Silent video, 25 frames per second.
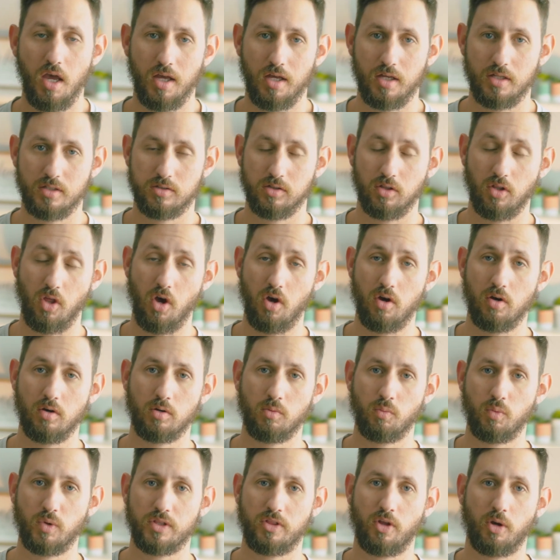
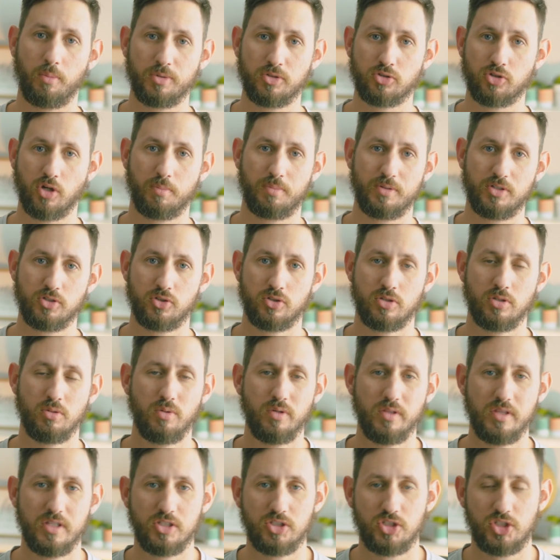Along with, I'll be dropping two
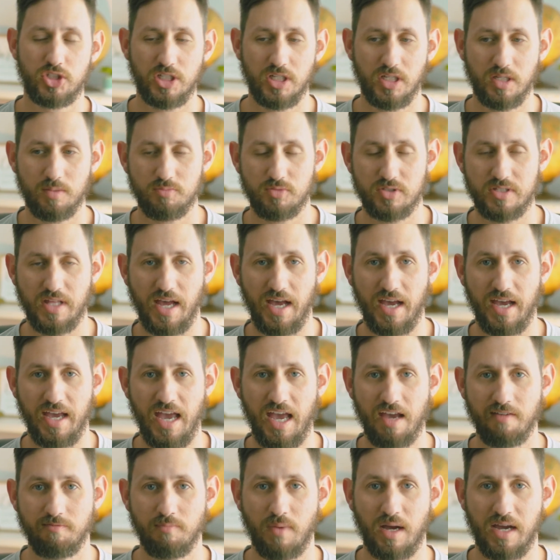of the gems that I
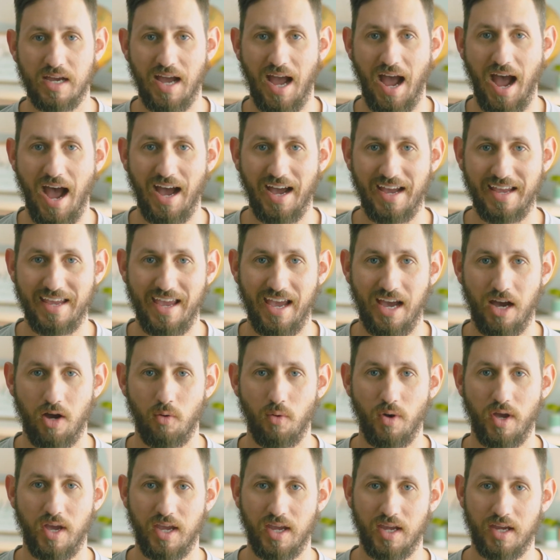have my eye
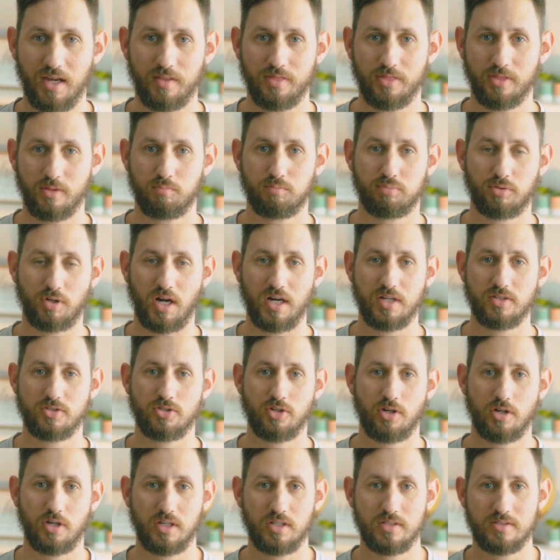out and the price
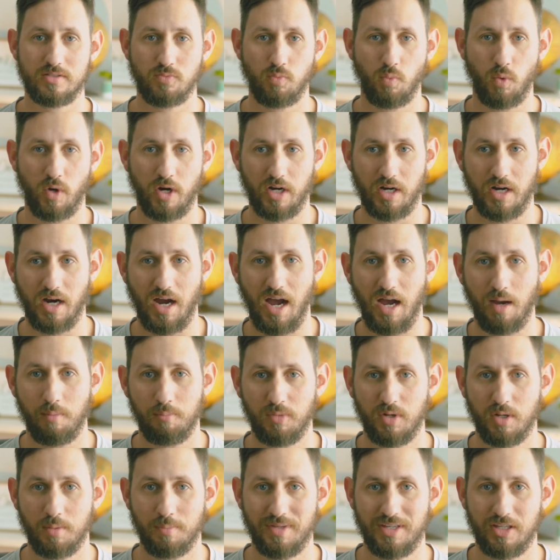targets where I'm
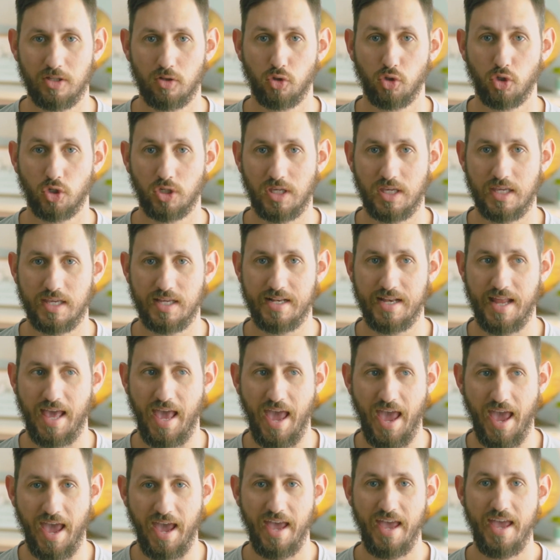going to be looking
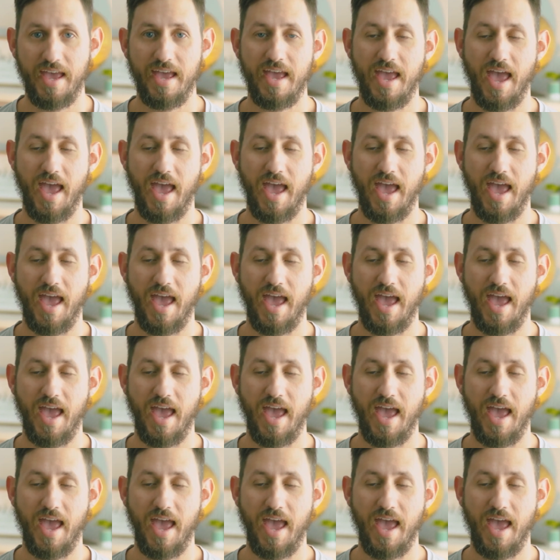at